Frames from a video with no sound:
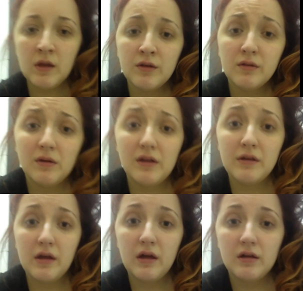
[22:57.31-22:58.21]

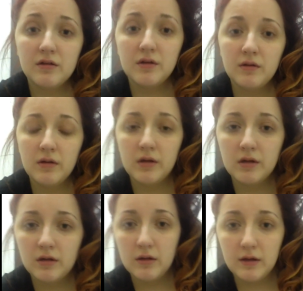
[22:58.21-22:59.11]
So I'll do
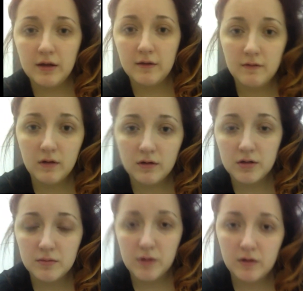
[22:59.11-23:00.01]
like a vlog
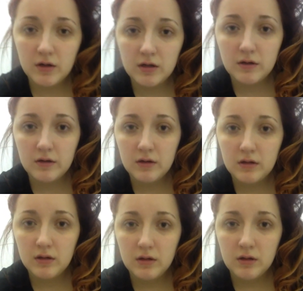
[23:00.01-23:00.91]
tomorrow,
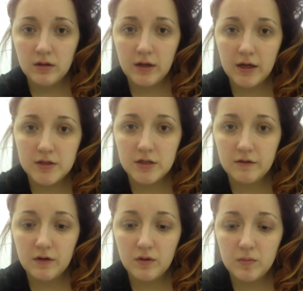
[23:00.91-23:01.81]
catch you
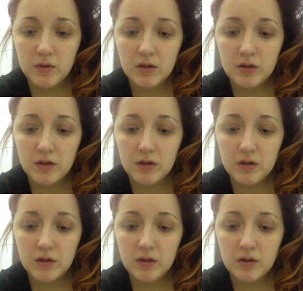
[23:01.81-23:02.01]
up,